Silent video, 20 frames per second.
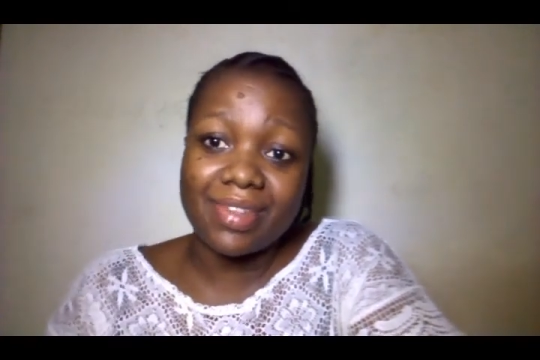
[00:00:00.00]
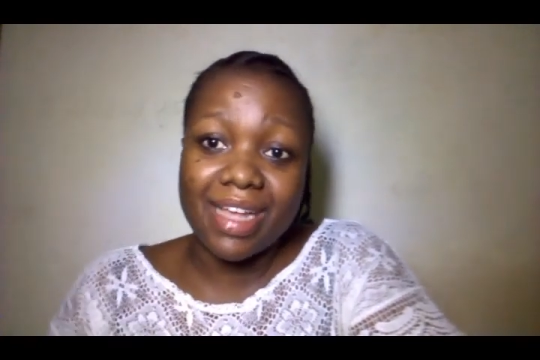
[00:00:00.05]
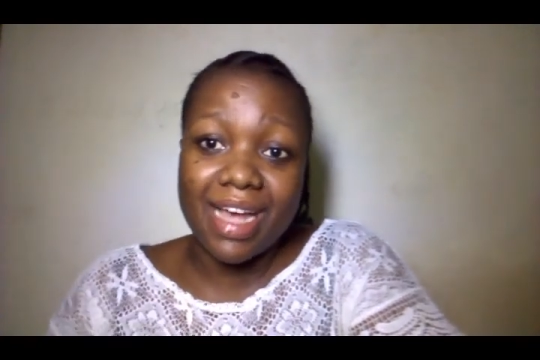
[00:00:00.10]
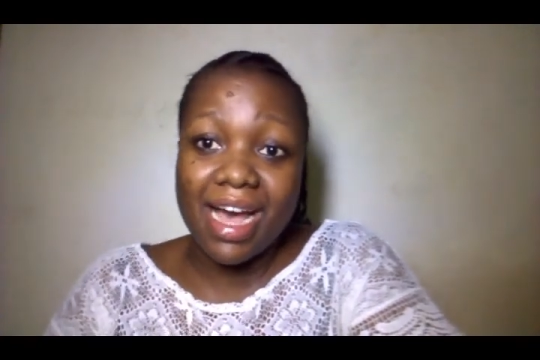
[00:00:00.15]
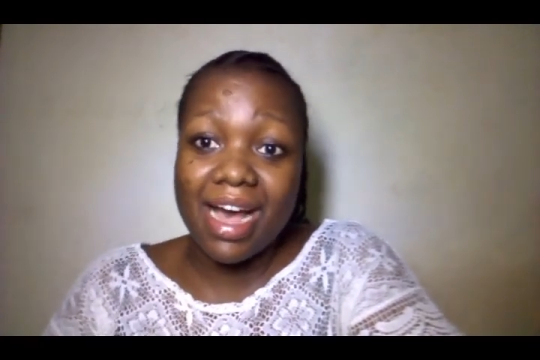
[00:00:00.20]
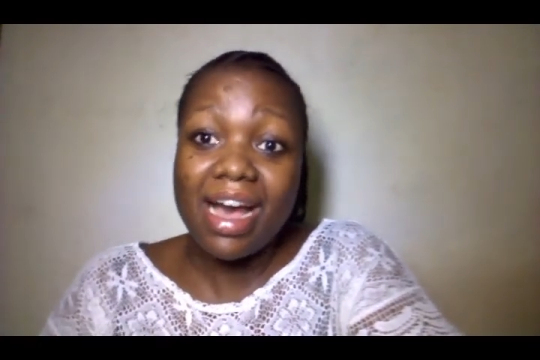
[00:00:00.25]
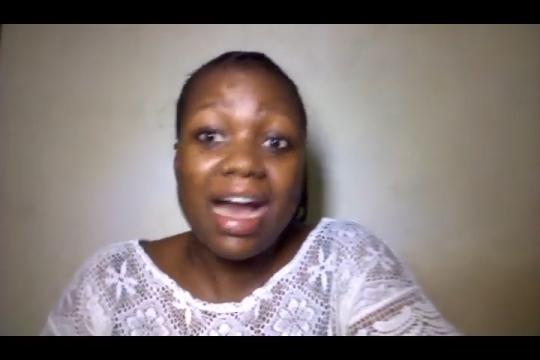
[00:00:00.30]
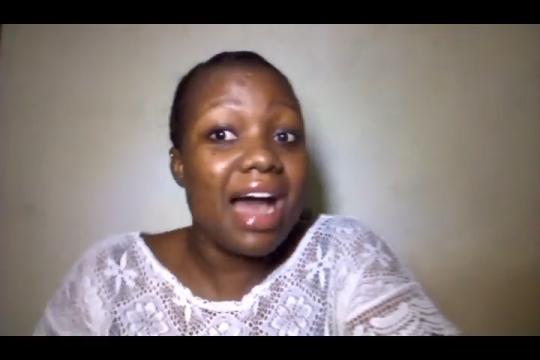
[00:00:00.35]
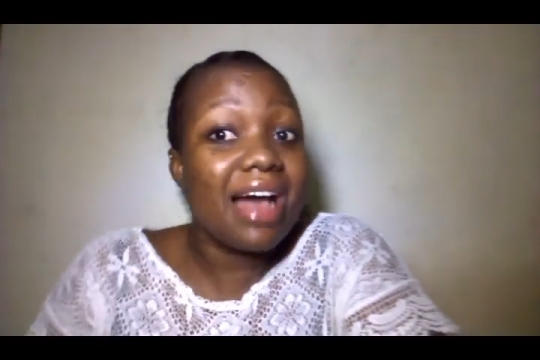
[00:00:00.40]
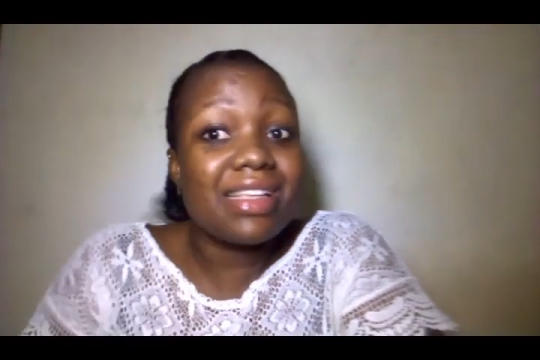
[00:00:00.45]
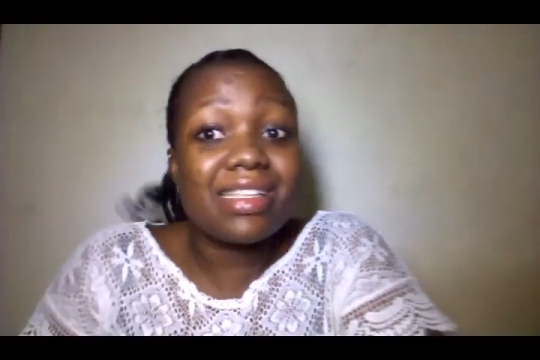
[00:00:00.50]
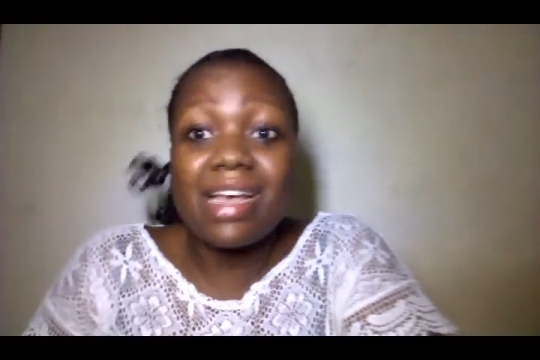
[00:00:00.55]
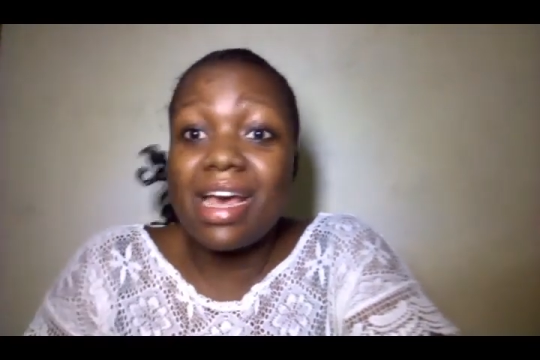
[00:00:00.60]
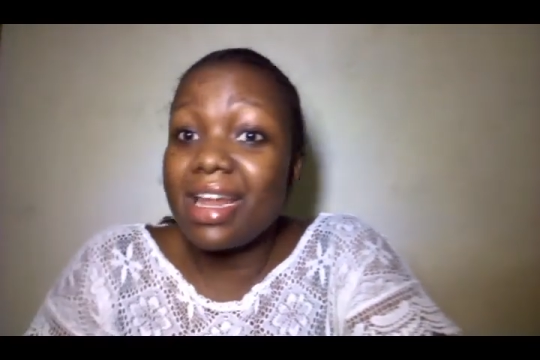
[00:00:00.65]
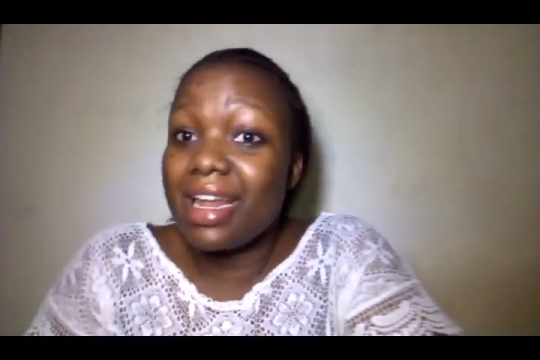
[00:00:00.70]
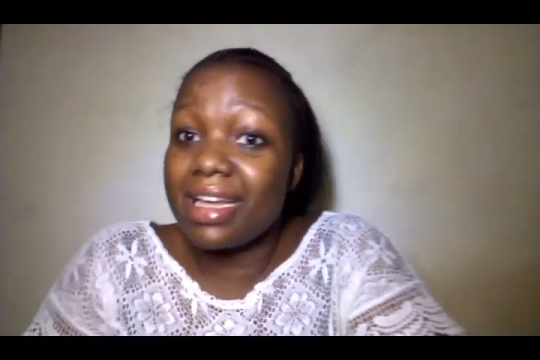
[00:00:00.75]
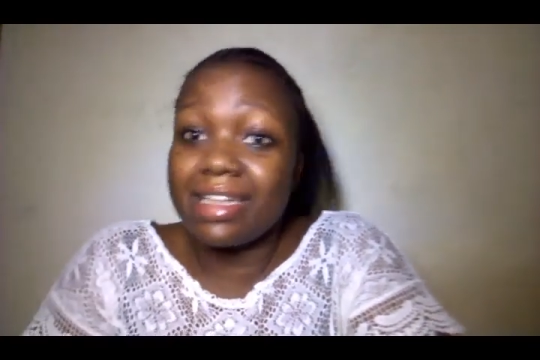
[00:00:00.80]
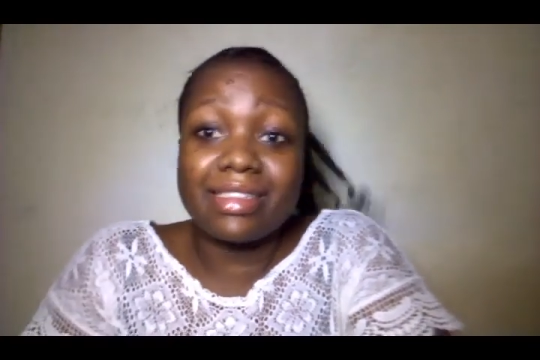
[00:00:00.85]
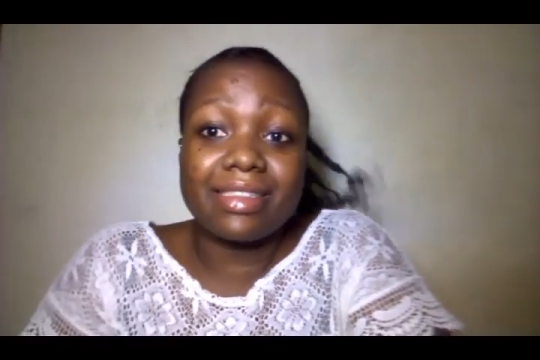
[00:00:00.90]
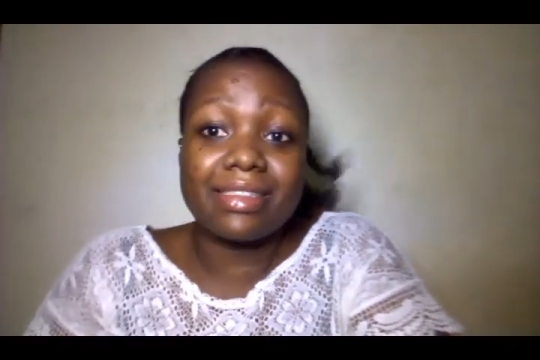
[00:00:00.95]
i had
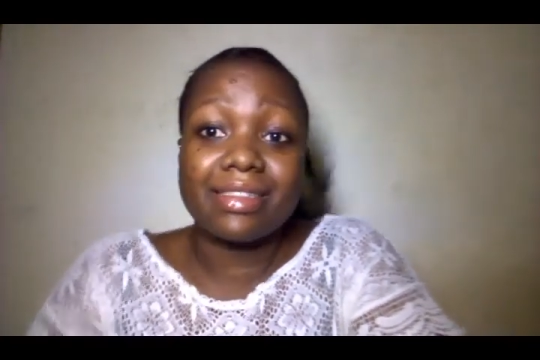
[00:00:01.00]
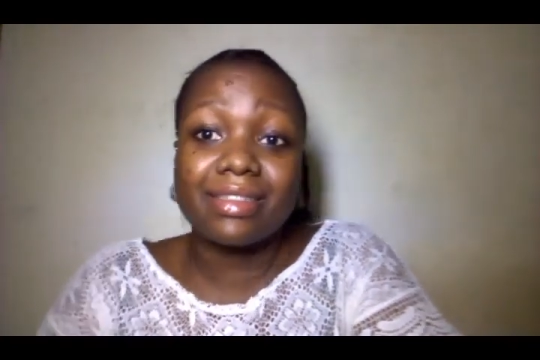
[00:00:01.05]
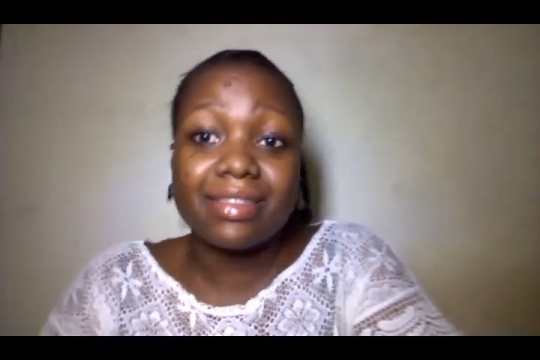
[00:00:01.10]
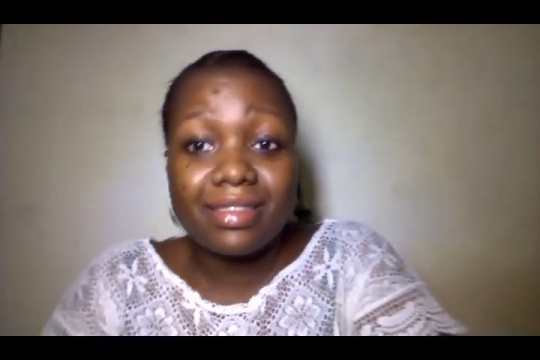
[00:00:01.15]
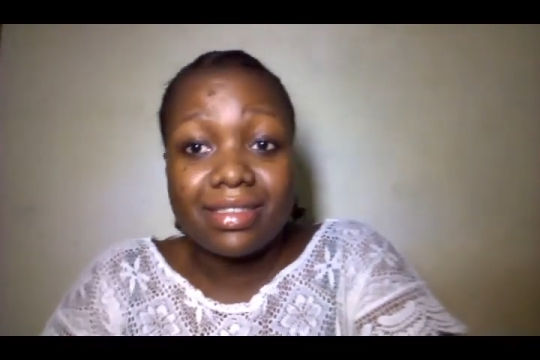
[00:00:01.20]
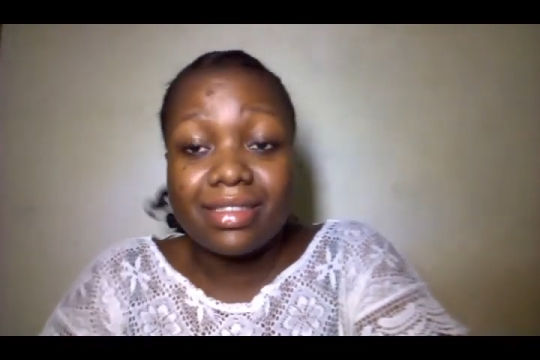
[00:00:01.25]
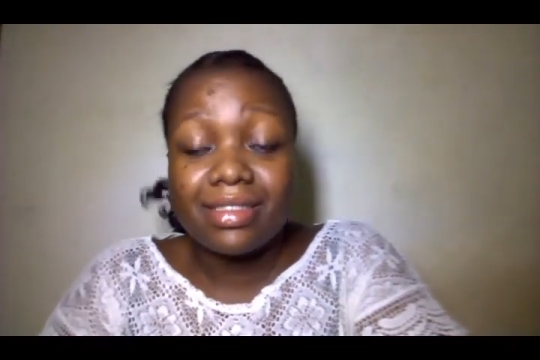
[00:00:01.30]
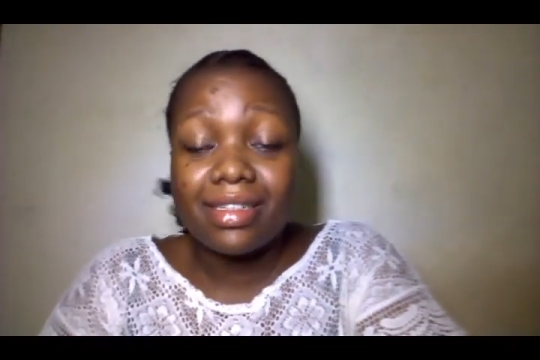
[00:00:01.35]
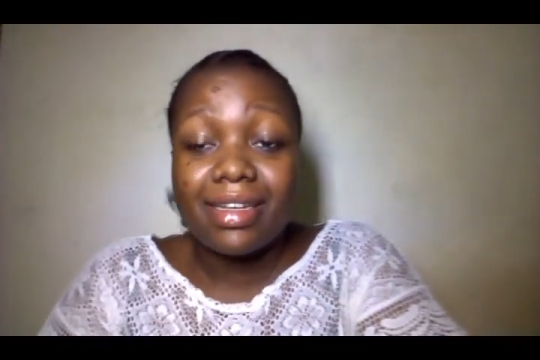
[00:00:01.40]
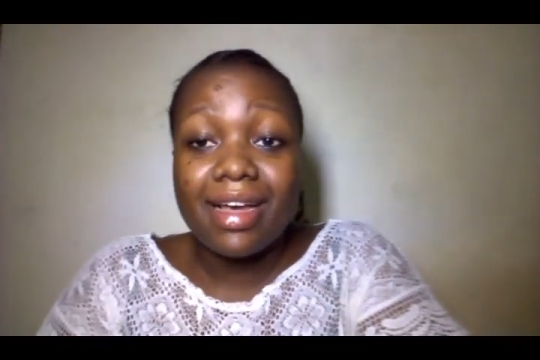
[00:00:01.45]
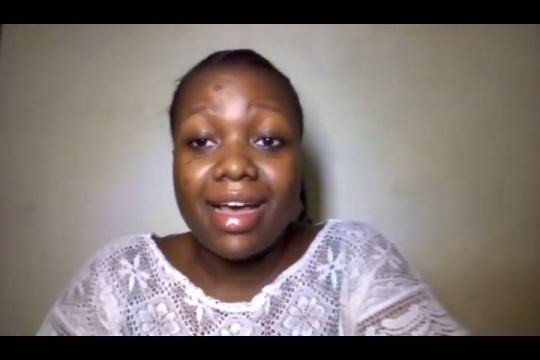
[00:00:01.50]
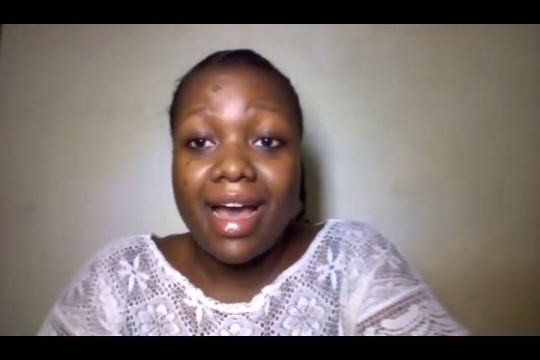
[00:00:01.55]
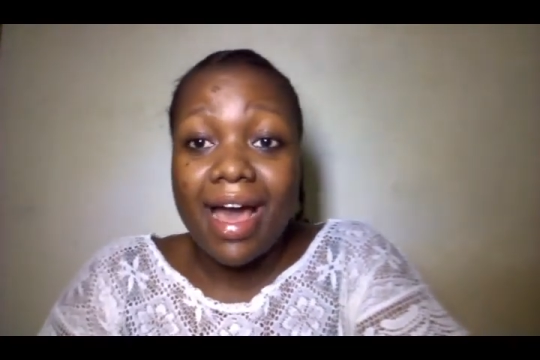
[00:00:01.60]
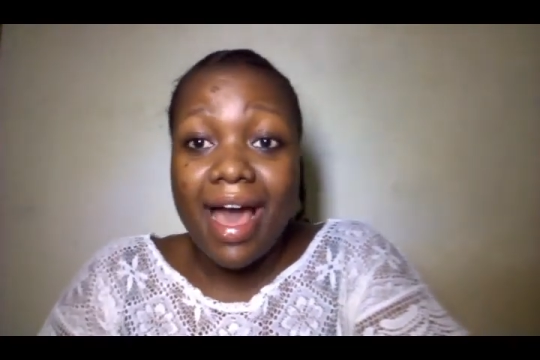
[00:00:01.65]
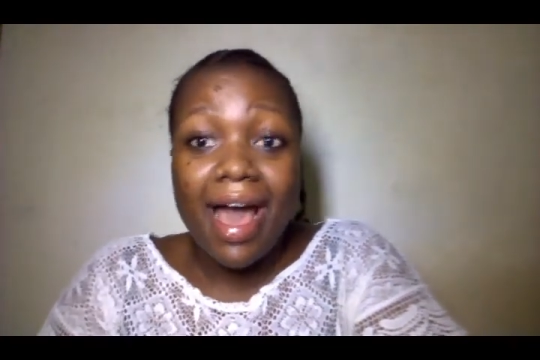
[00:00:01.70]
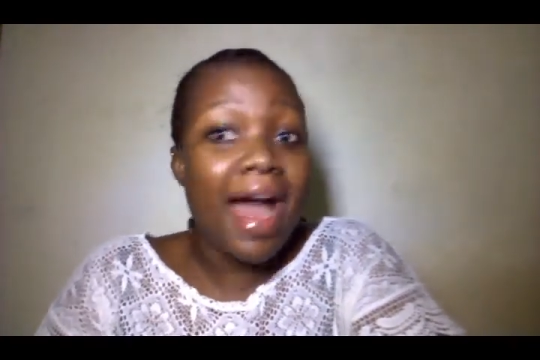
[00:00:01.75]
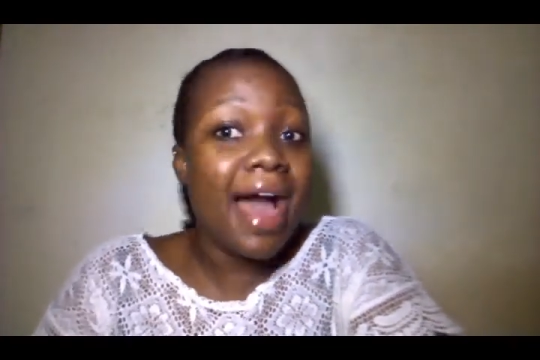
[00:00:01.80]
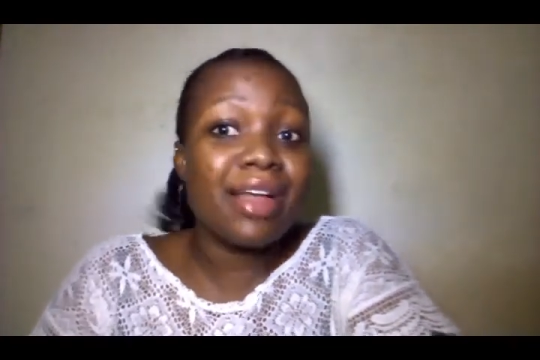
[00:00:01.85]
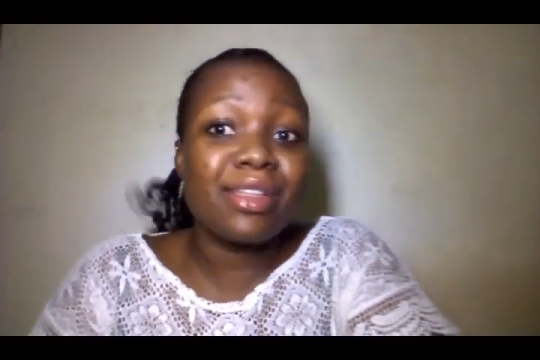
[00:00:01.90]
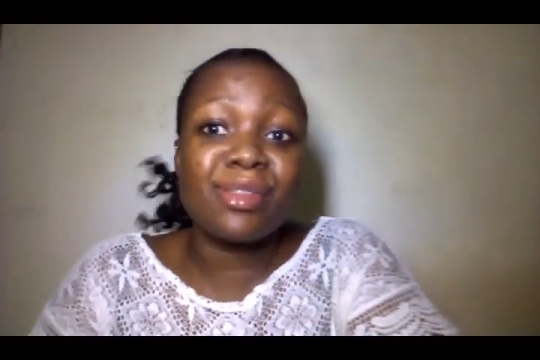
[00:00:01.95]
said it
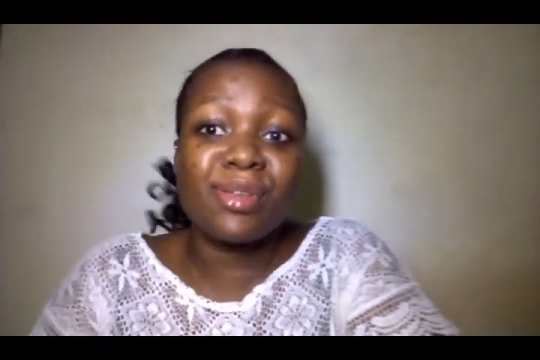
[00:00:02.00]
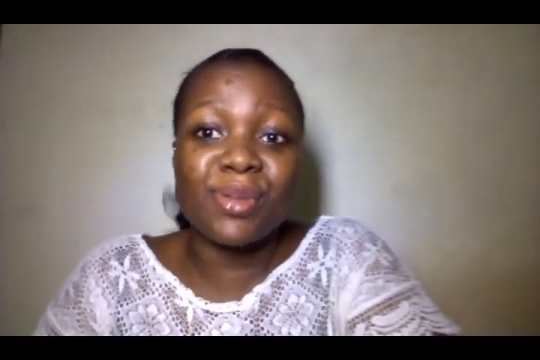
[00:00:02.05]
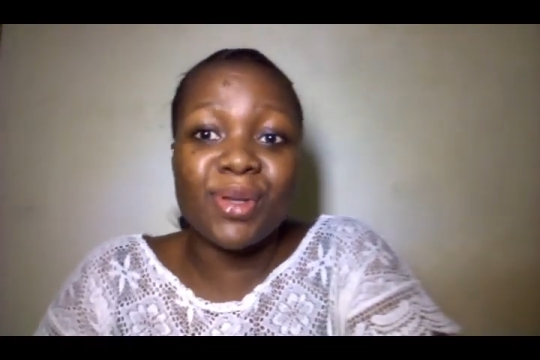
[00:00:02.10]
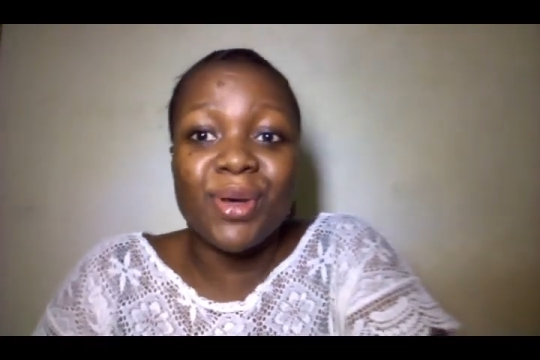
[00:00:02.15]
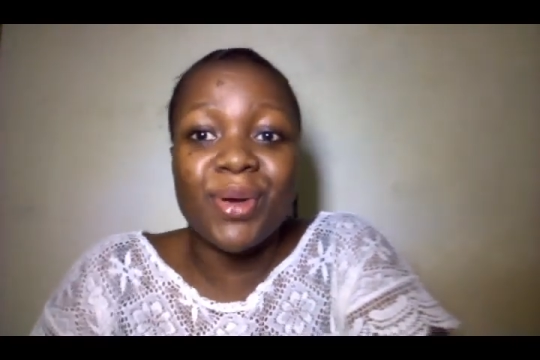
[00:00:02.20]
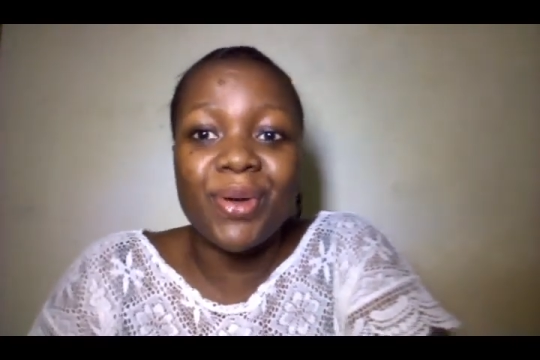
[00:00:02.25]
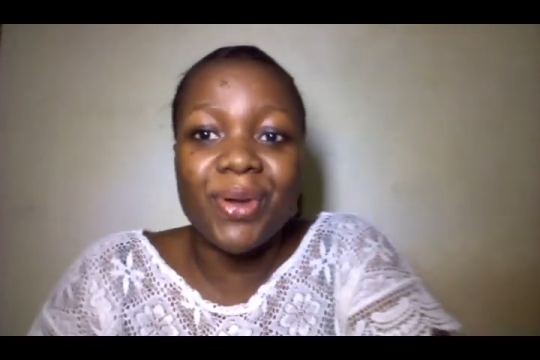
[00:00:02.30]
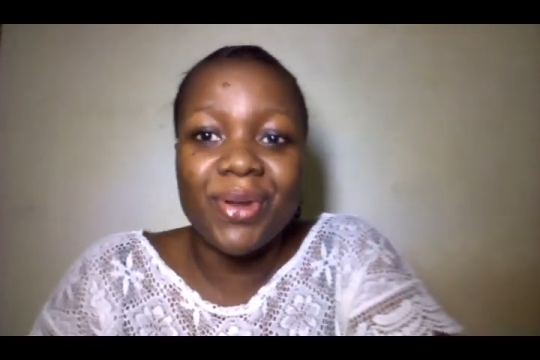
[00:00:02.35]
i had to